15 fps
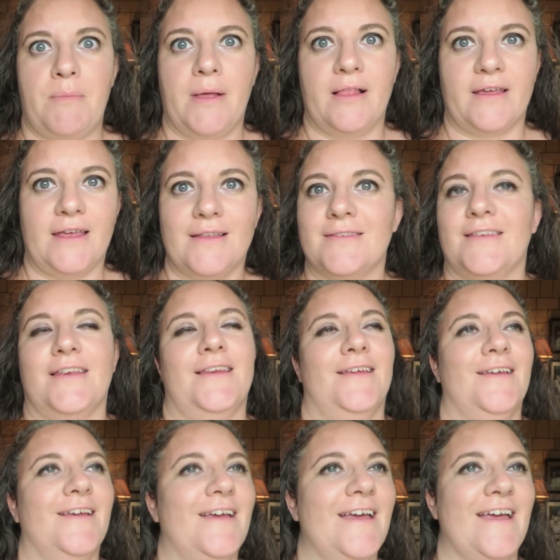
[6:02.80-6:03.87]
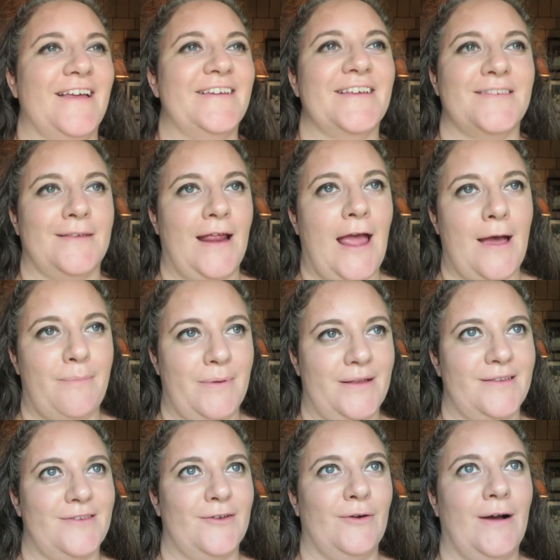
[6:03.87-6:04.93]
I rebel against it. It doesn't
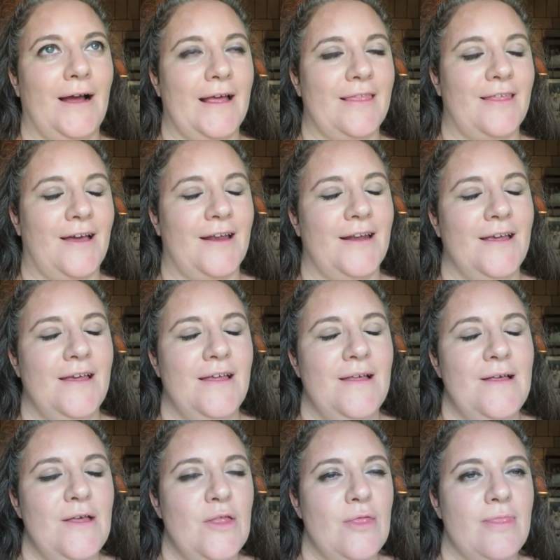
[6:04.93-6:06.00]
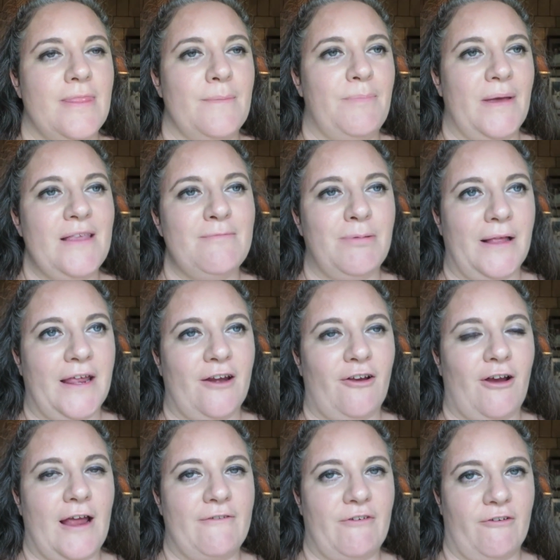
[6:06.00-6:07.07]
happen. So I thought the best planner
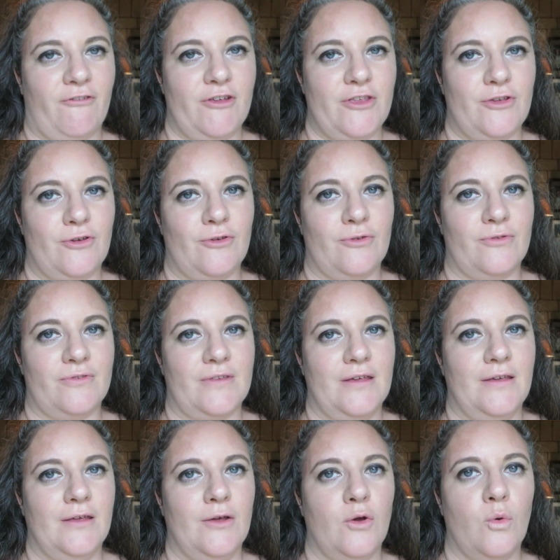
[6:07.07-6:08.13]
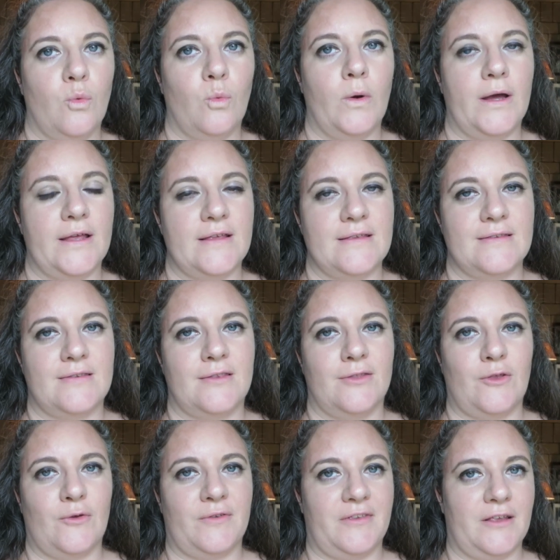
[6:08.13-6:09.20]
I've ever used was
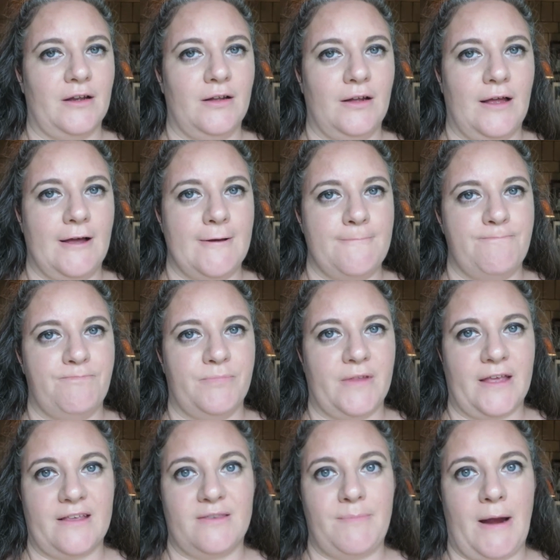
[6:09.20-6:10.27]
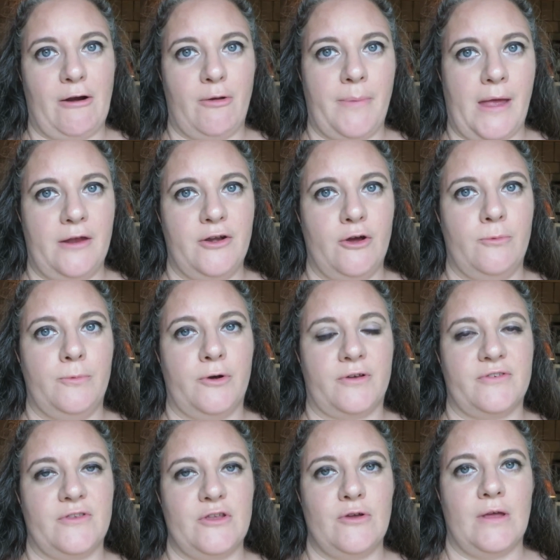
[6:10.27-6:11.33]
those little um, like spiral bound
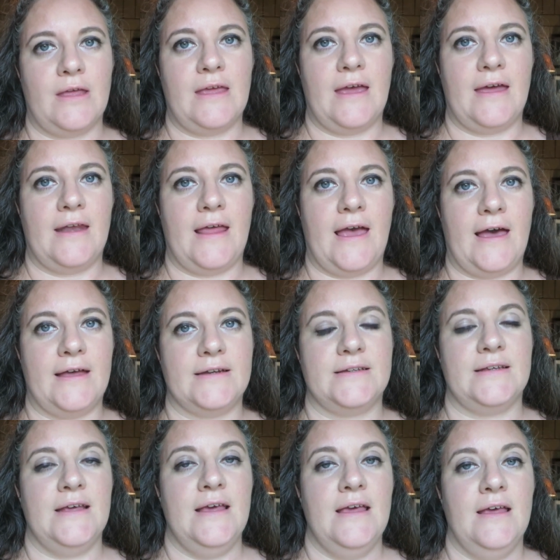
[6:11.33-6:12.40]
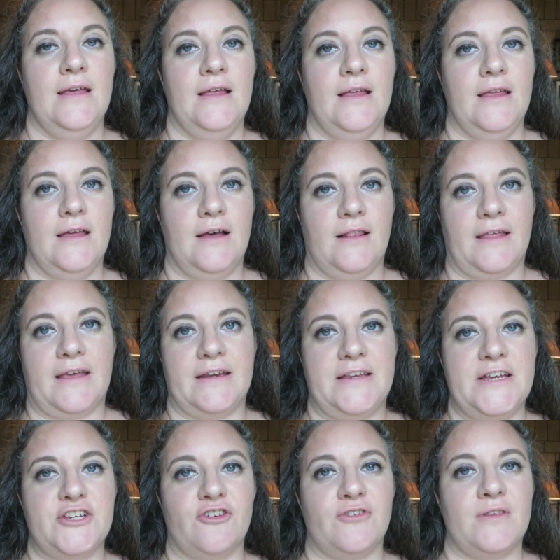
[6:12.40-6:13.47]
notebooks that you can get at like a
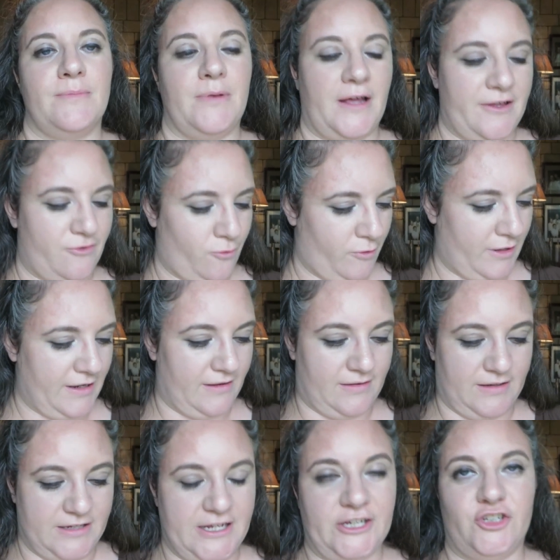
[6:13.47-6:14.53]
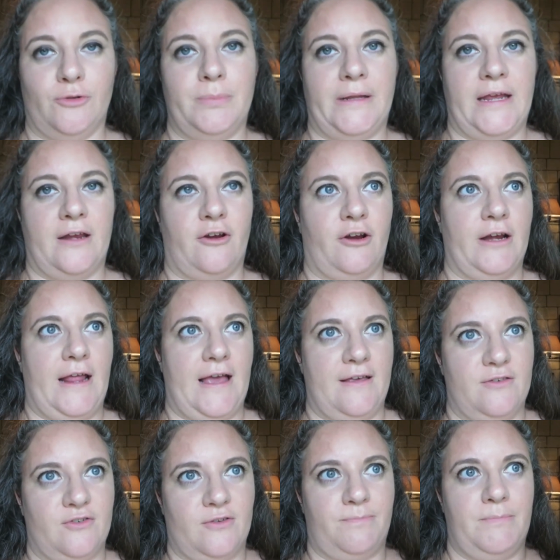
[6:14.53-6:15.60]
teacher supply store and it's a teacher planner and it
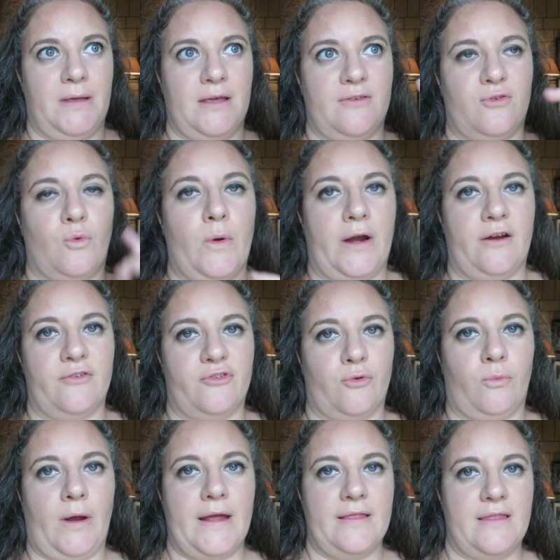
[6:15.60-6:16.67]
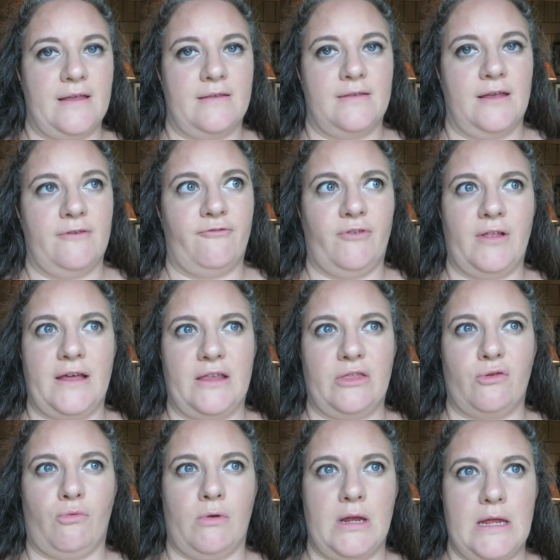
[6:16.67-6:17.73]
has just big squares to write things in for like
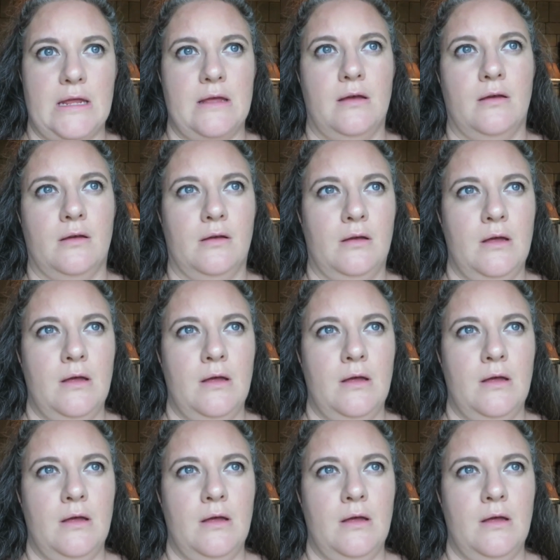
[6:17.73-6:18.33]
three